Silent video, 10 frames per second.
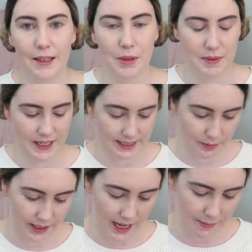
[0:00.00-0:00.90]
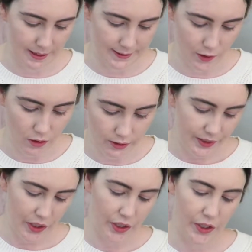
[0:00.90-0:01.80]
am obsessed with Kmart socks,
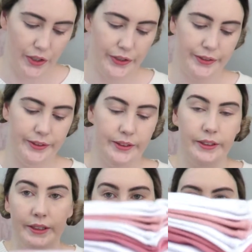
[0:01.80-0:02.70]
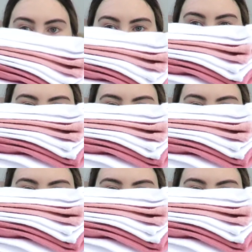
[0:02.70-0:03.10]
so I got